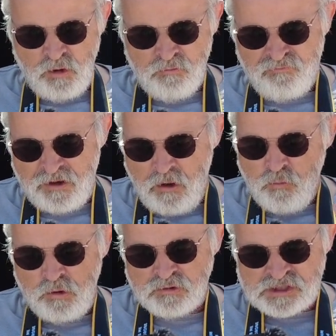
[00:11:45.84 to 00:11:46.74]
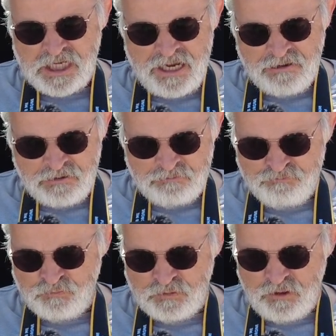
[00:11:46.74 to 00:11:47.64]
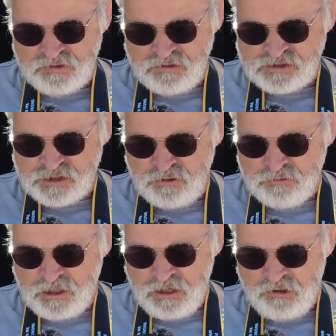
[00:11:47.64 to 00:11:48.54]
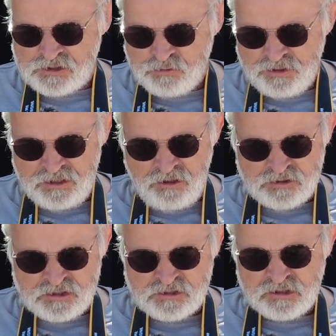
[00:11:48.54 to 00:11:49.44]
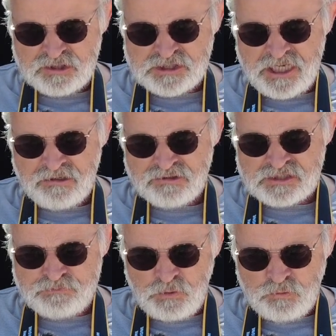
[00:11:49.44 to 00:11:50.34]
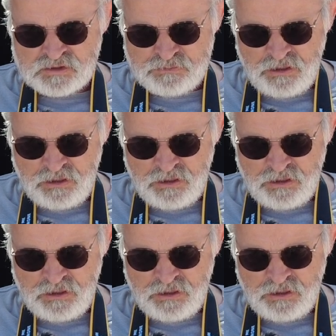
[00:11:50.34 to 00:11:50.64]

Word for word: one thing I will check. I didn't do it on the last one. I'll just go check the sports